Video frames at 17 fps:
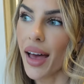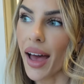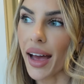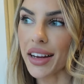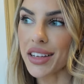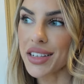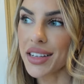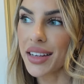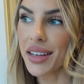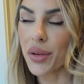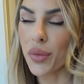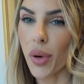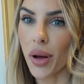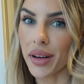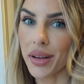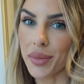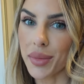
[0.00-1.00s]
actually they
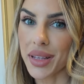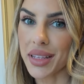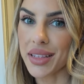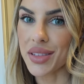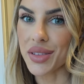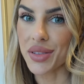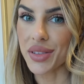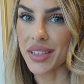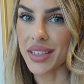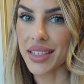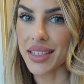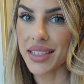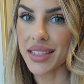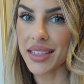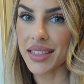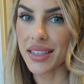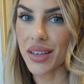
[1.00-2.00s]
wanted me to
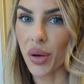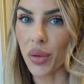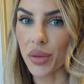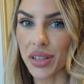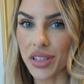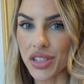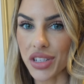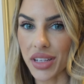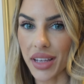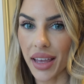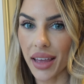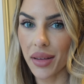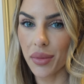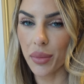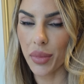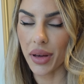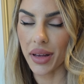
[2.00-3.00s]
eat only
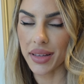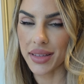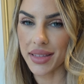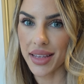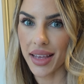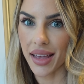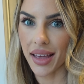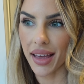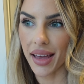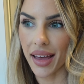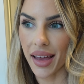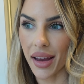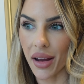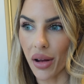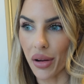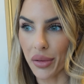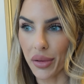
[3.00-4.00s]
chicken but
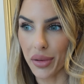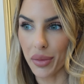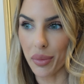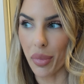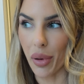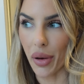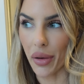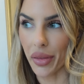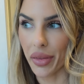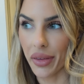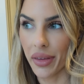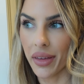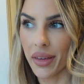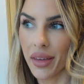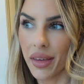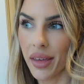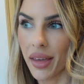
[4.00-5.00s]
I already bought
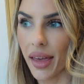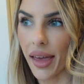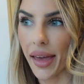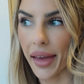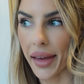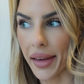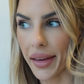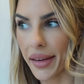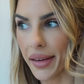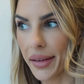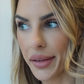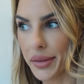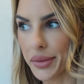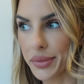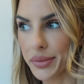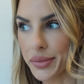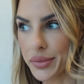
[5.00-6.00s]

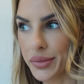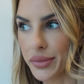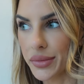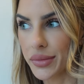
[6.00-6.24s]
um,